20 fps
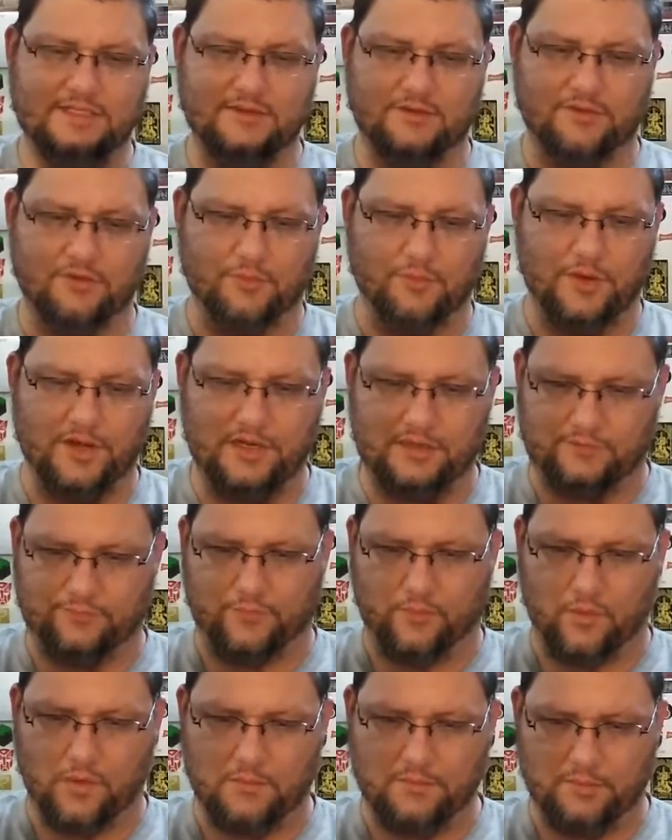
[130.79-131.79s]
Don't know what it's
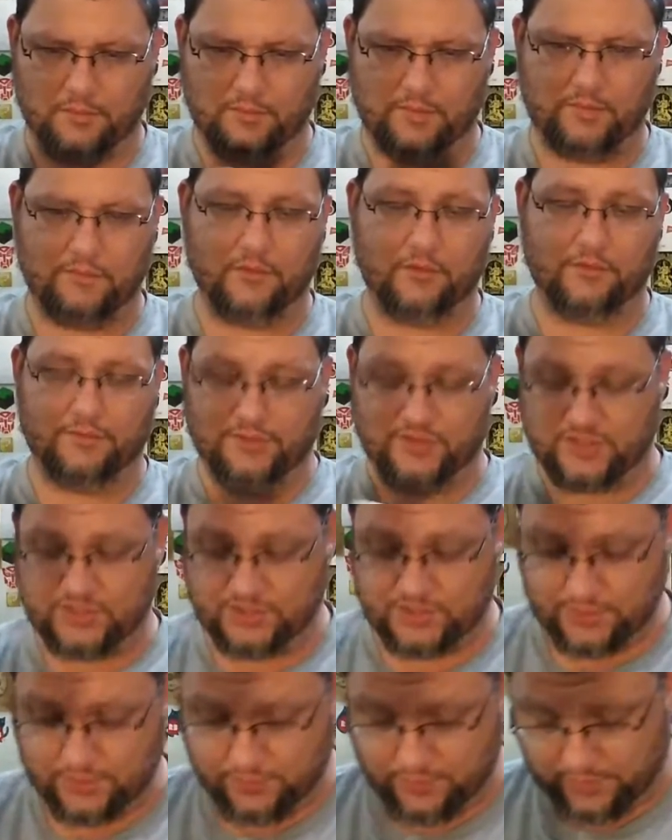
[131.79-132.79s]
for, but we will
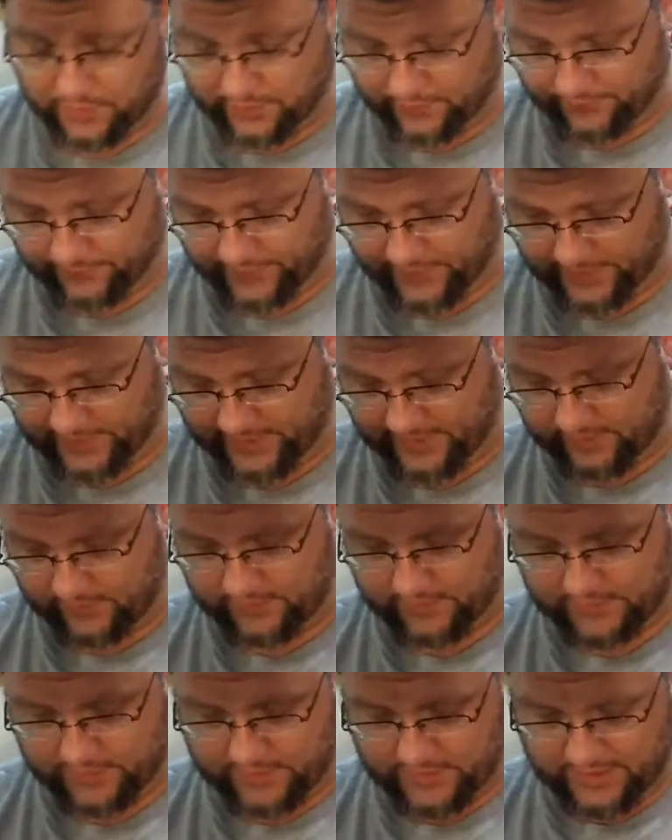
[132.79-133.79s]
soon find
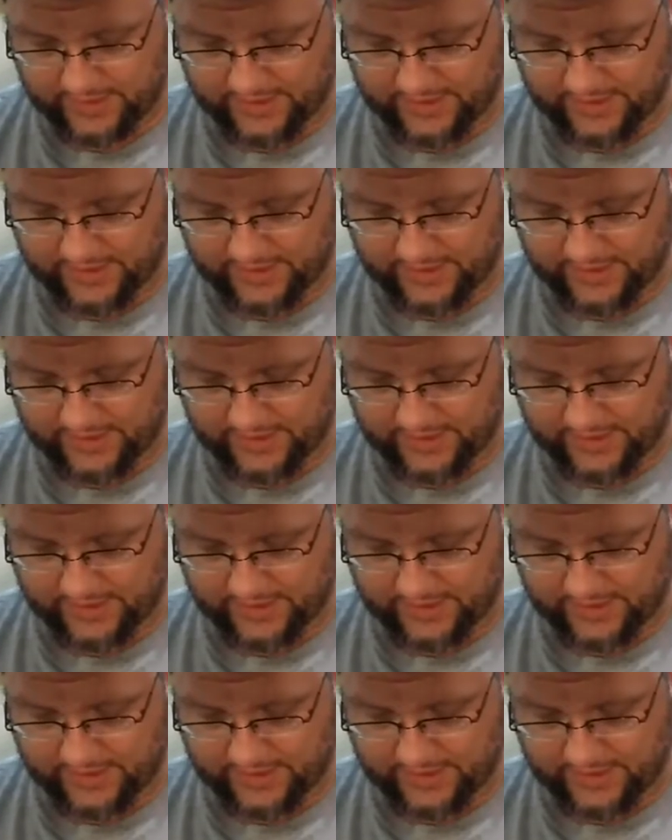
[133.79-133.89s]
out.